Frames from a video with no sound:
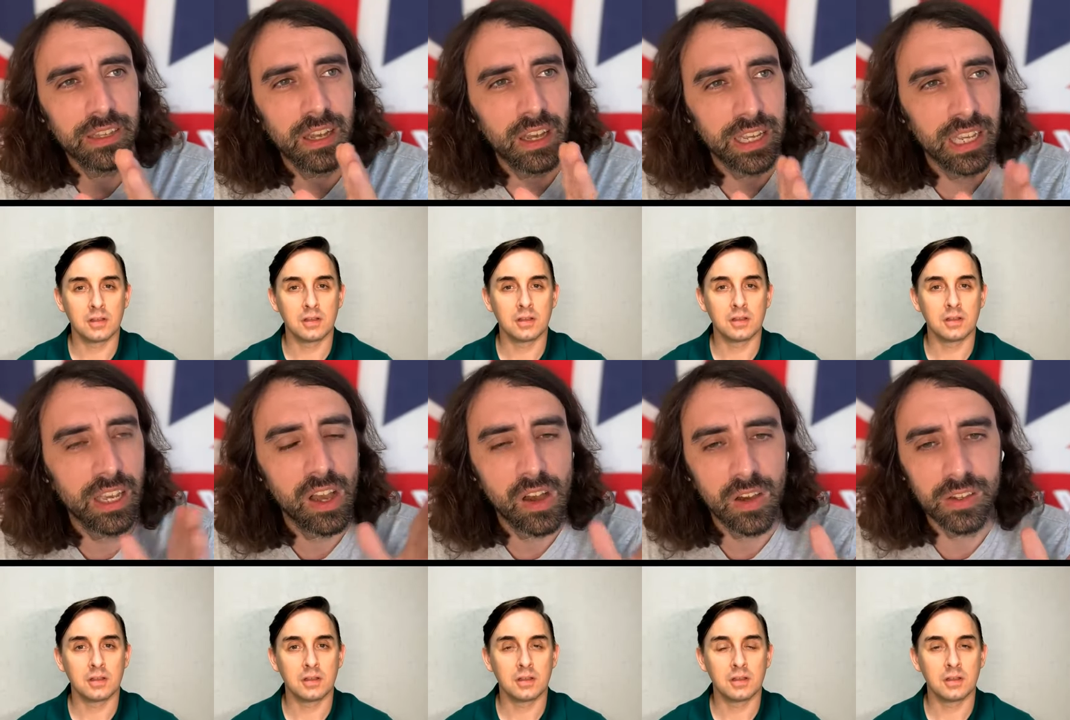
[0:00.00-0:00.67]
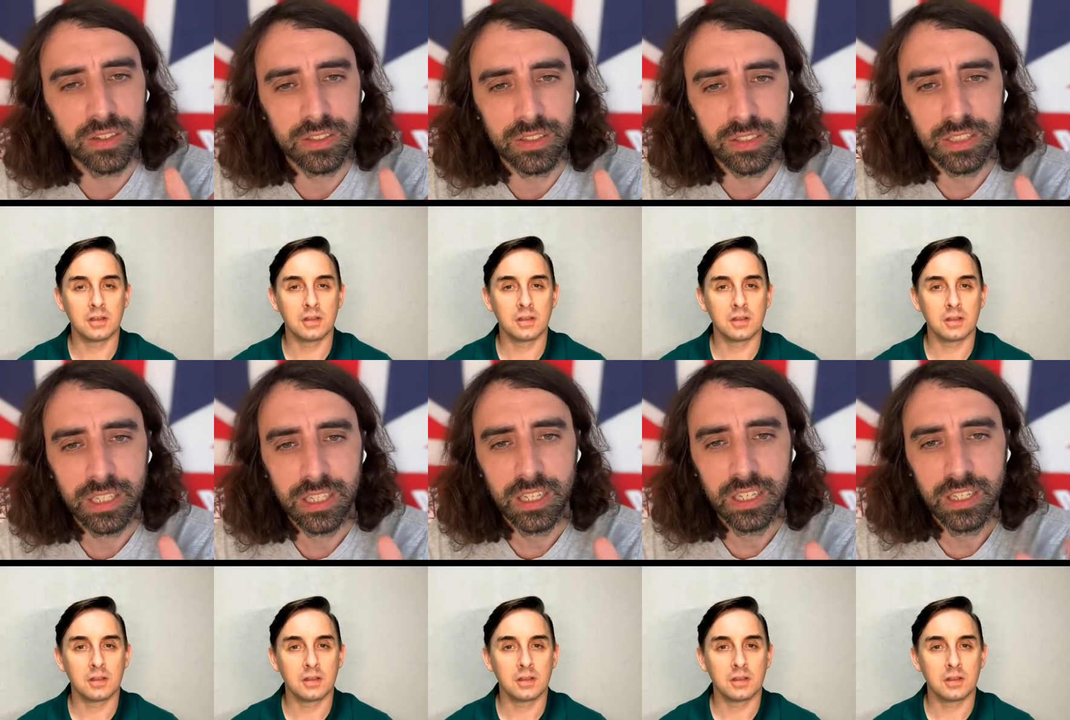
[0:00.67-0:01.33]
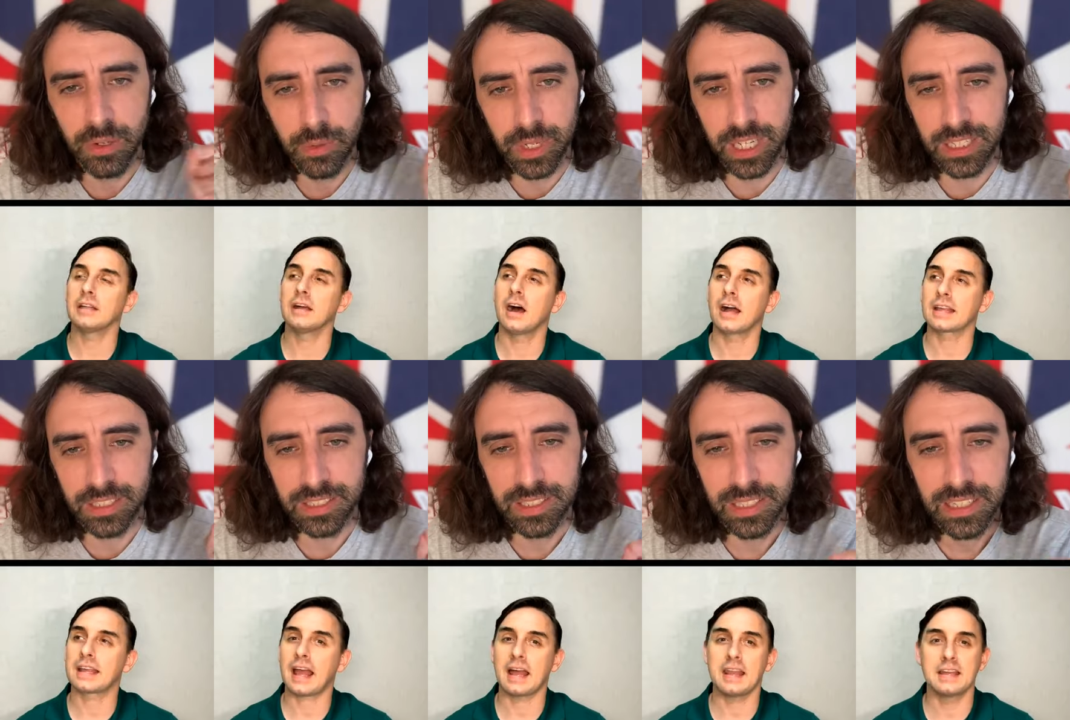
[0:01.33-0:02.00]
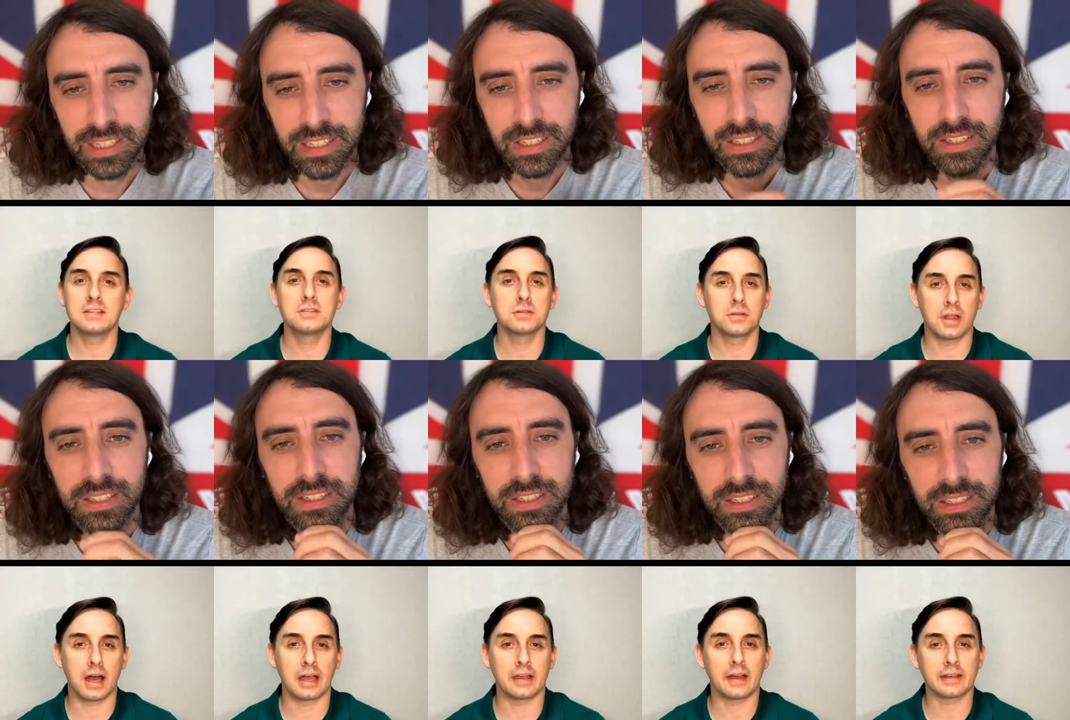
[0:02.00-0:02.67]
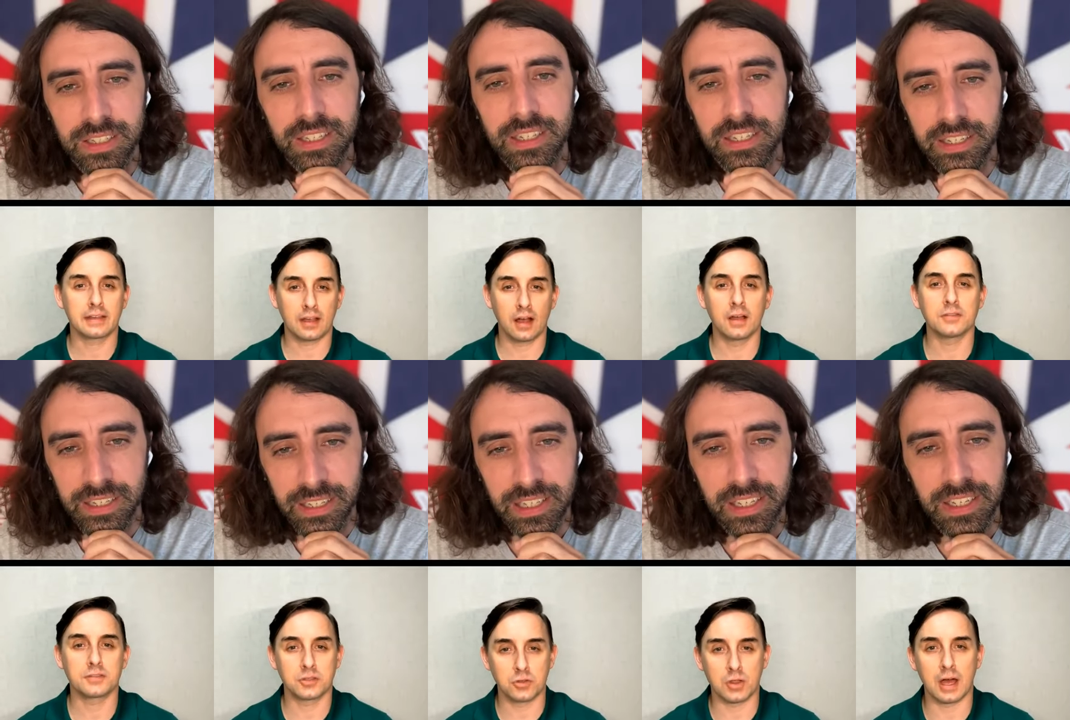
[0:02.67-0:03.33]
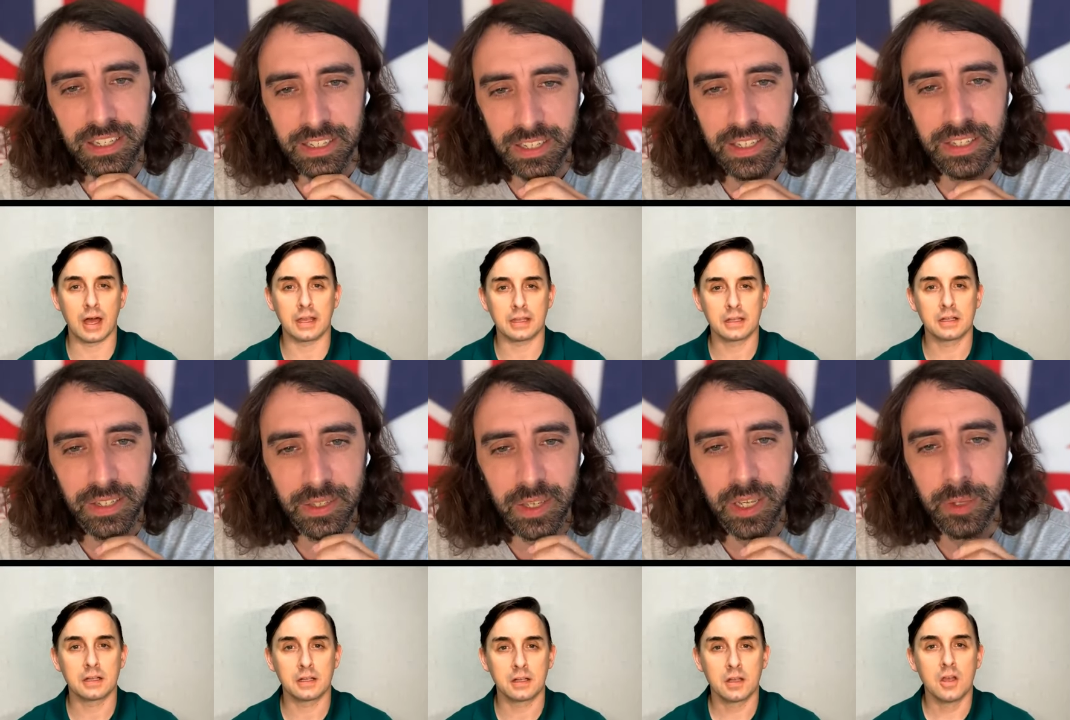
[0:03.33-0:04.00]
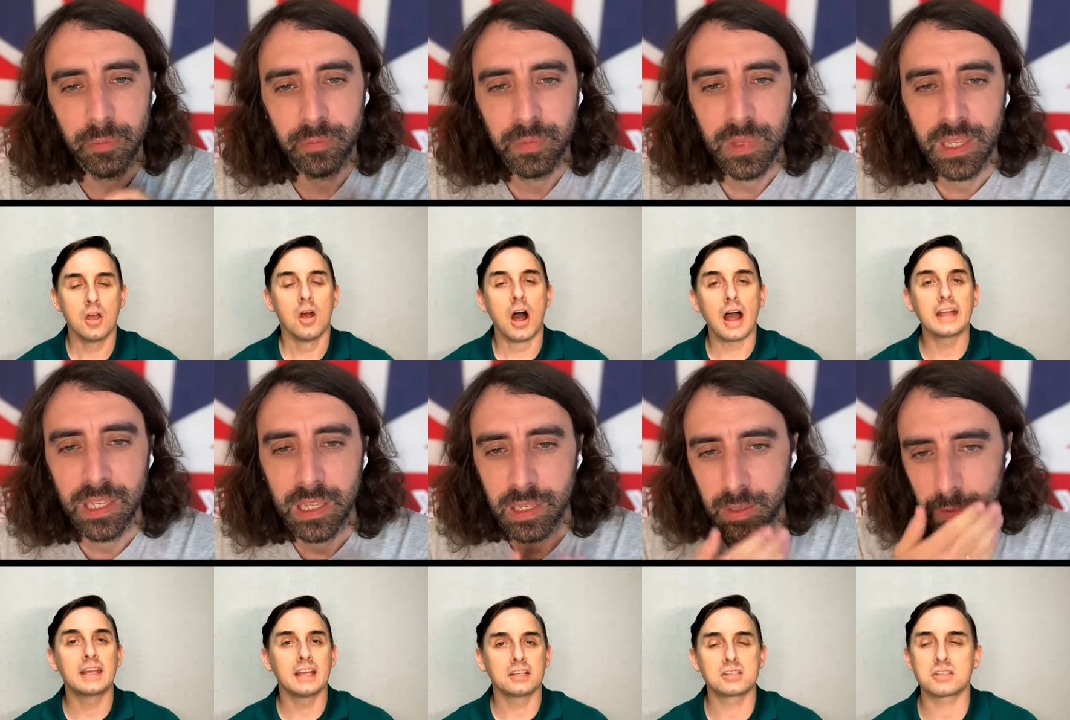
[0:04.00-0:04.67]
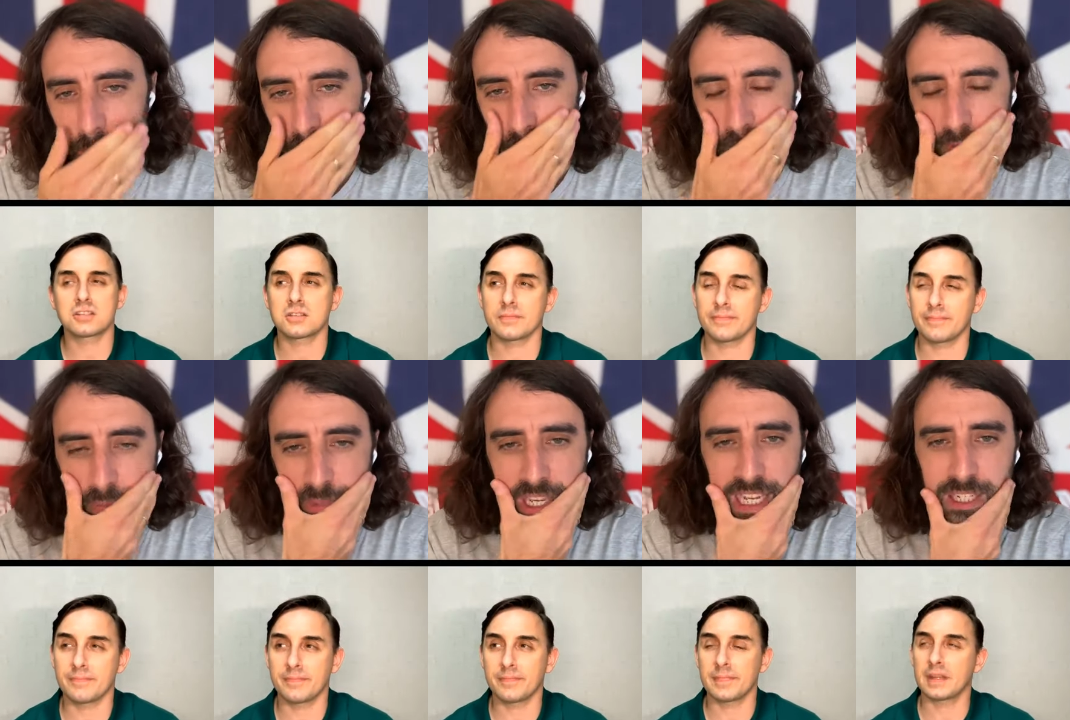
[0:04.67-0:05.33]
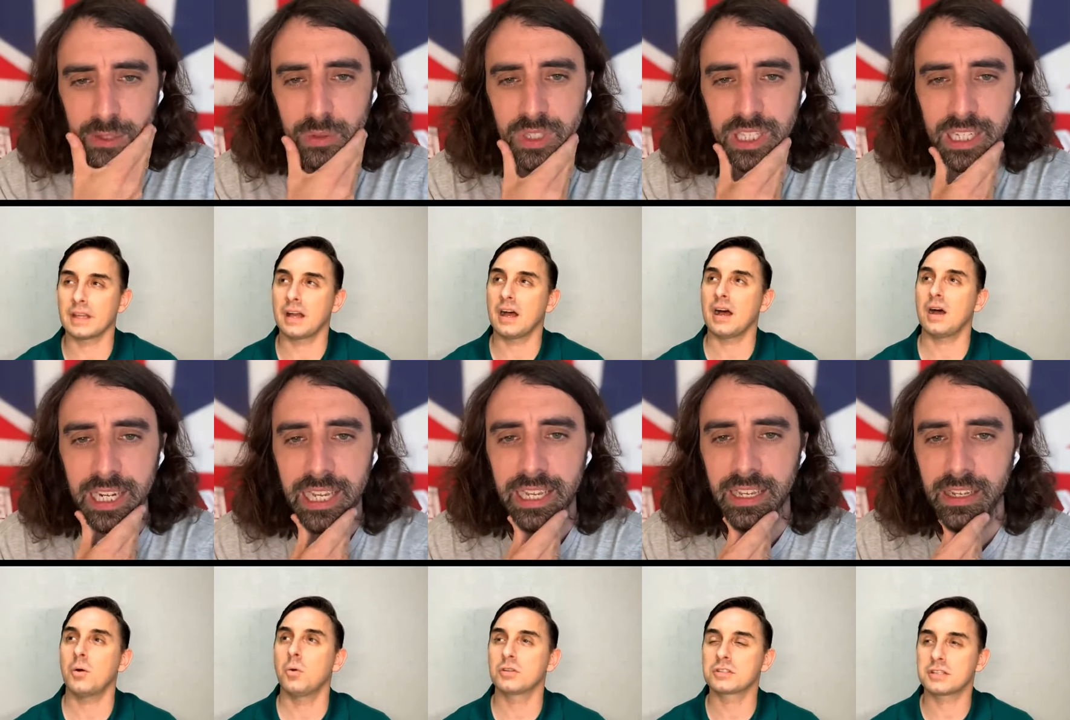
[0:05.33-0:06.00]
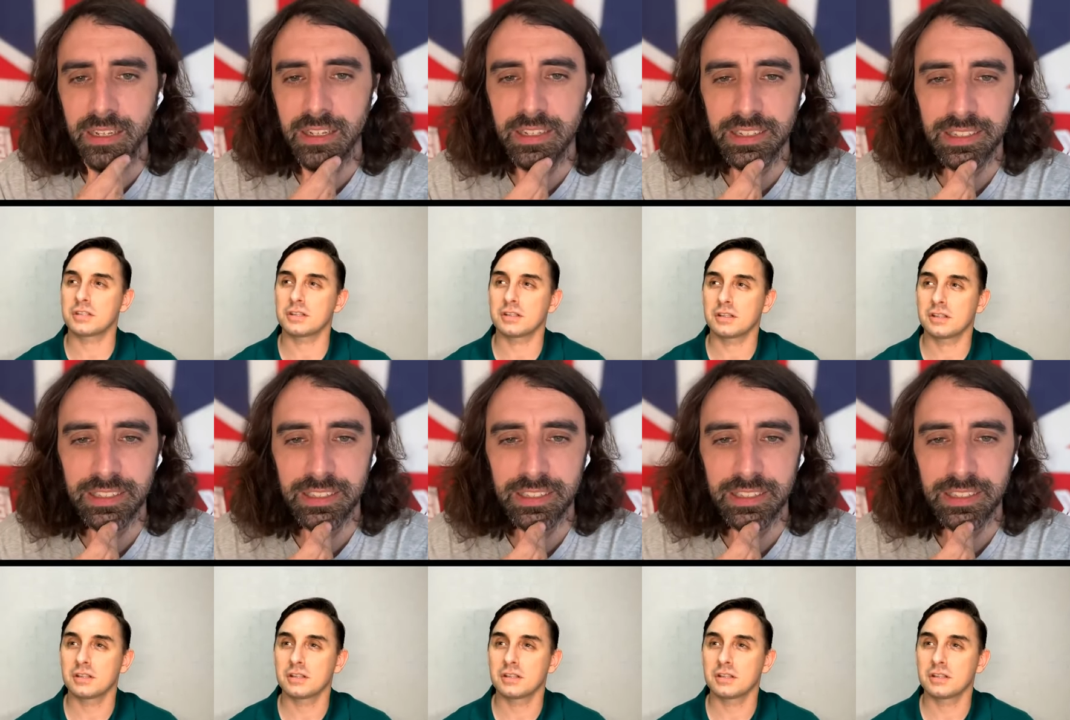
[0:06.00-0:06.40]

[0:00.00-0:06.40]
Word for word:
Speaker 1: I can't
Speaker 2: do can it. I do that. I can't do that. Yeah. I
Speaker 1: guess.
Speaker 2: But
Speaker 1: as with slang